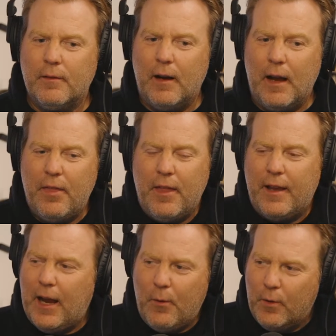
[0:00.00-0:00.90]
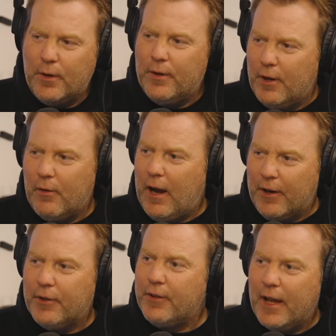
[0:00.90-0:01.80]
I think I want to know how
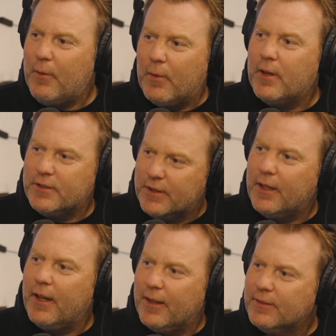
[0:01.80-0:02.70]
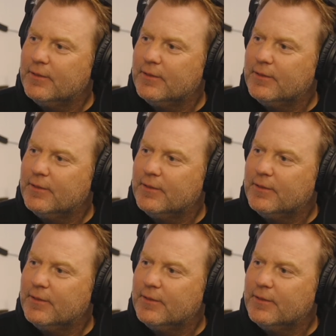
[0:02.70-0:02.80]
your day was today.